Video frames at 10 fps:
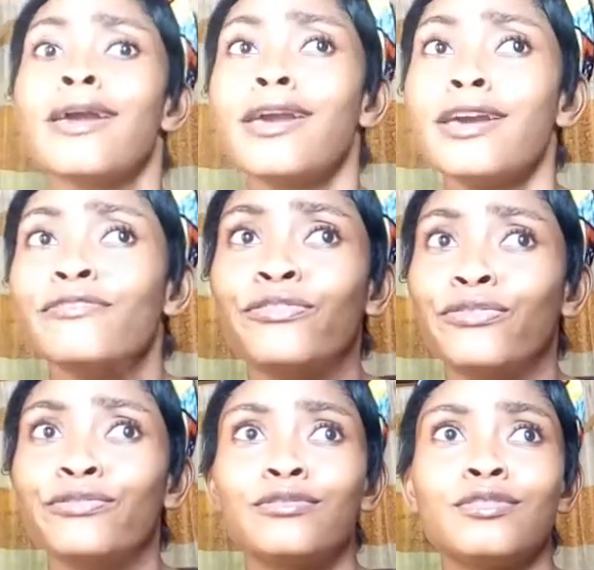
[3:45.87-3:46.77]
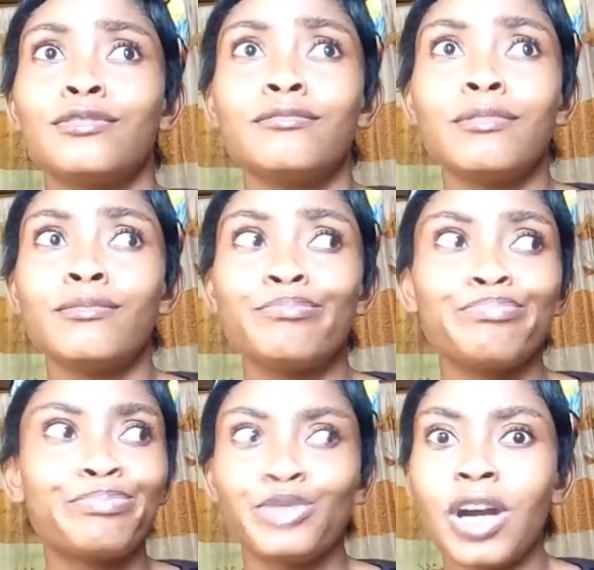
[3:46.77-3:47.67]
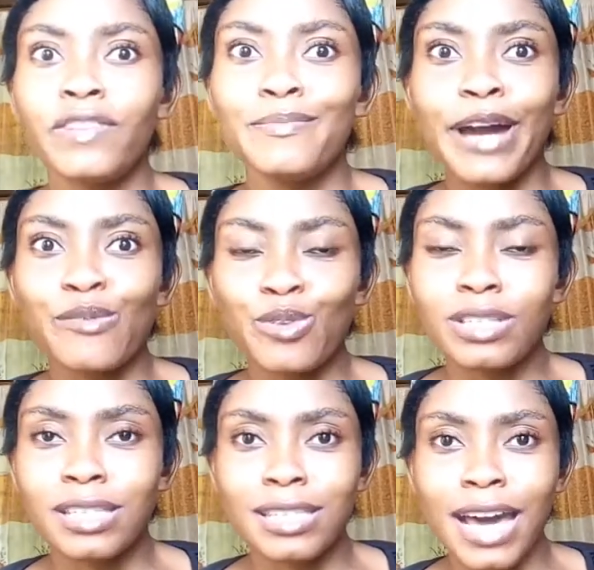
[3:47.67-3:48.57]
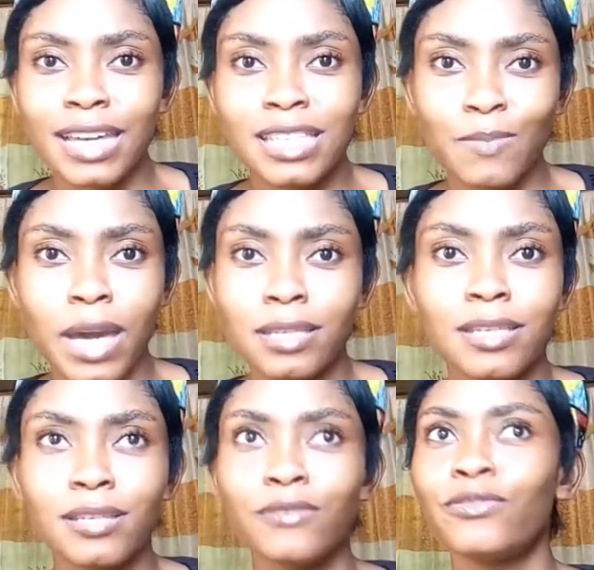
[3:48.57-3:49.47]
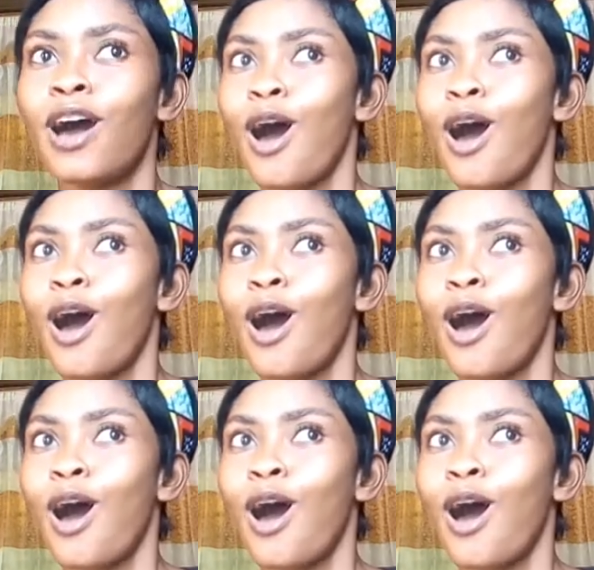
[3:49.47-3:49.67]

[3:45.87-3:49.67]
If traveling by road is that expensive,